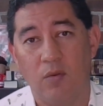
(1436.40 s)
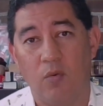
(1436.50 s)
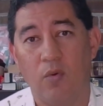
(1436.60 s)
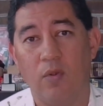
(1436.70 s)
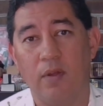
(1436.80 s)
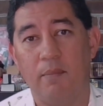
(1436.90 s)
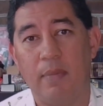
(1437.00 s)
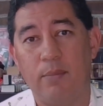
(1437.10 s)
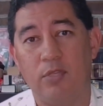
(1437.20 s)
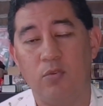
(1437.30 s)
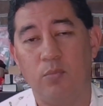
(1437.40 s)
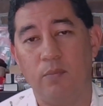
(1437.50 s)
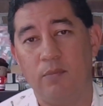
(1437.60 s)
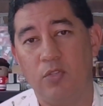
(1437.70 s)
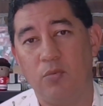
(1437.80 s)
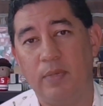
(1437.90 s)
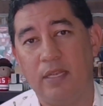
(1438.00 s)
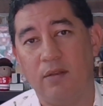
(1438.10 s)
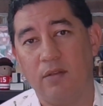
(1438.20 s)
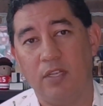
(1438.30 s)
or maybe you
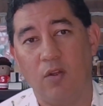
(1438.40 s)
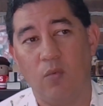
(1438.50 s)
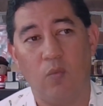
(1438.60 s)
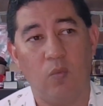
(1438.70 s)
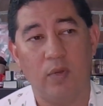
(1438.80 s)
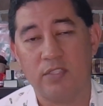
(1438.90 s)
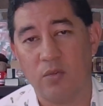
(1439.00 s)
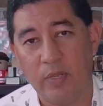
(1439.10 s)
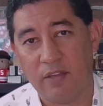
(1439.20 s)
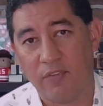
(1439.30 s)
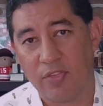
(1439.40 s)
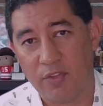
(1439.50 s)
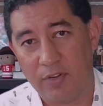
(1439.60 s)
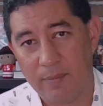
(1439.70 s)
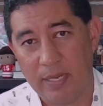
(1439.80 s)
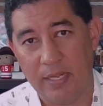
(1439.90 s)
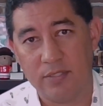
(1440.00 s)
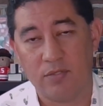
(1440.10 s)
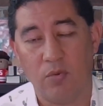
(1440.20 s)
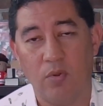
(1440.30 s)
meet, once a week for 30
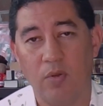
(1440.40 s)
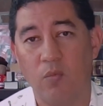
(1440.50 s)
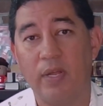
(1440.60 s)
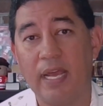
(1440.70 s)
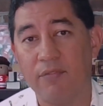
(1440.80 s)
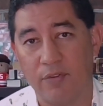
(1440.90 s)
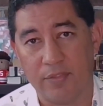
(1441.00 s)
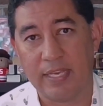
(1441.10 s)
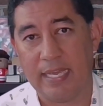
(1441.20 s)
minutes, or whatever the